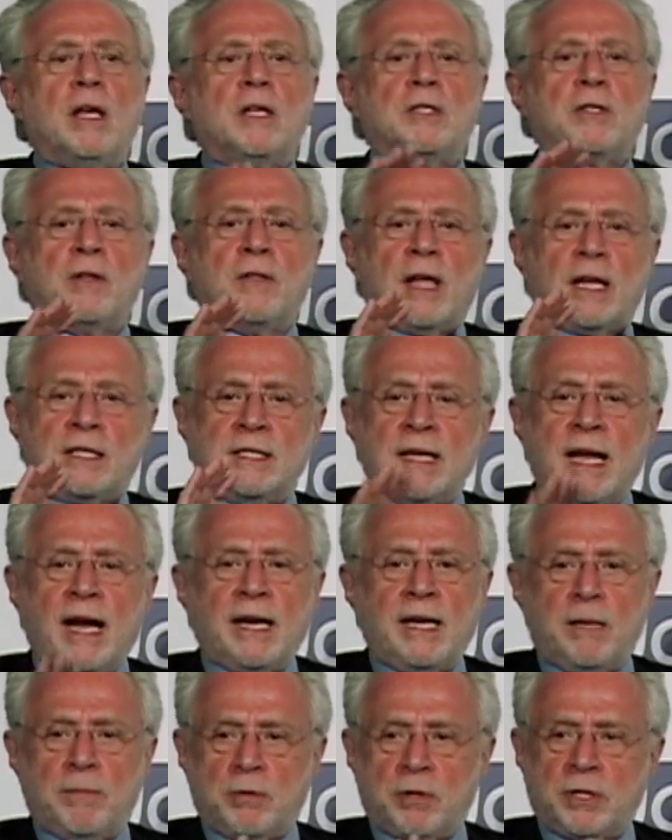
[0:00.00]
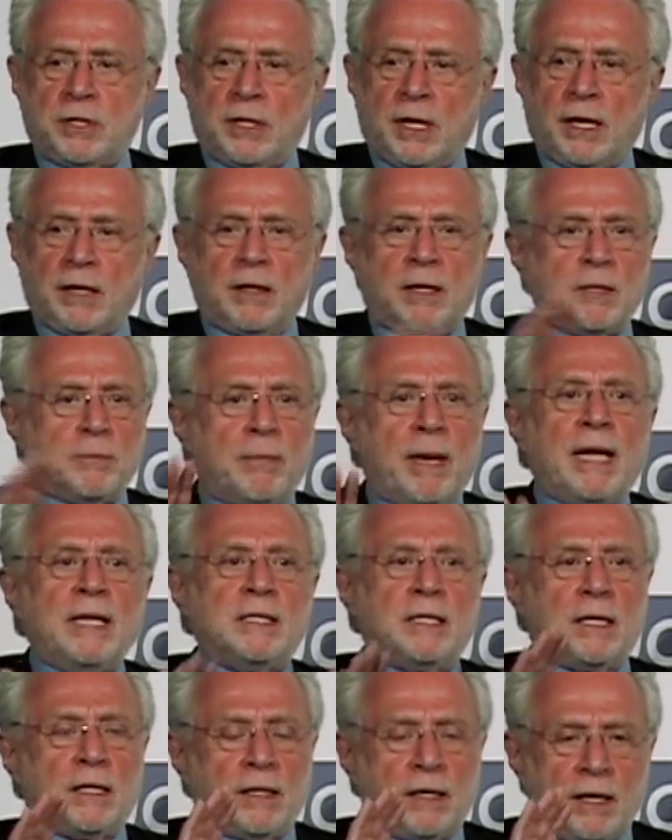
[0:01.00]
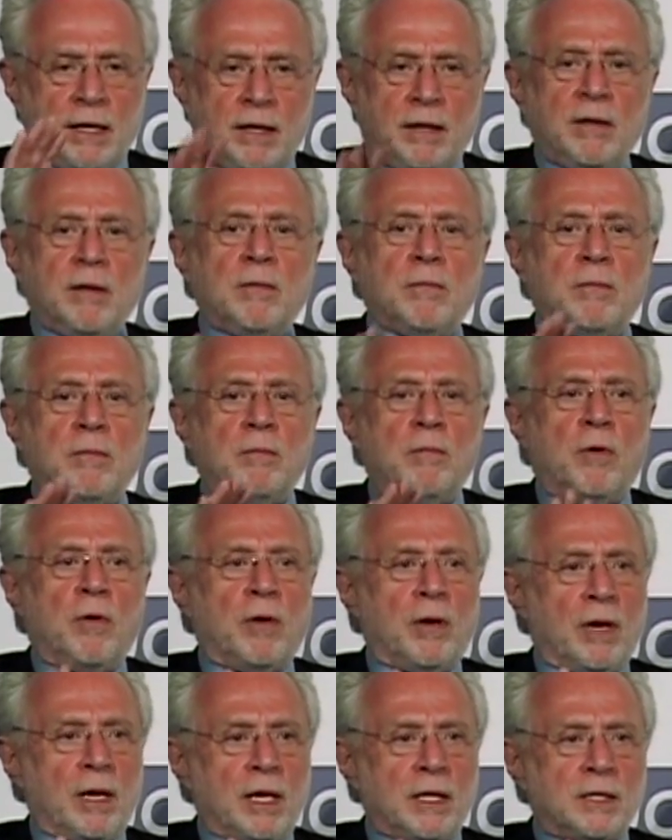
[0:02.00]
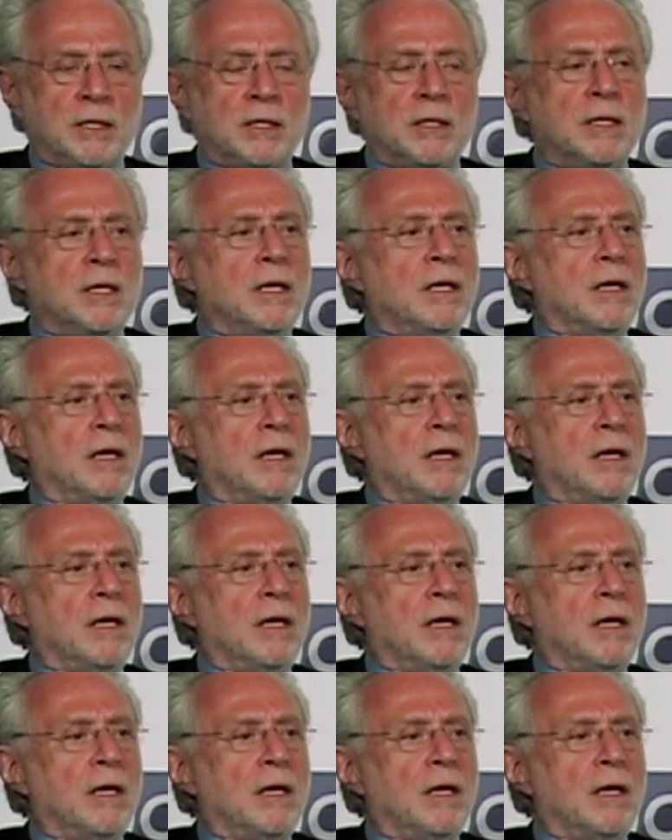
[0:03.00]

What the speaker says: So that's 90%, basically more or less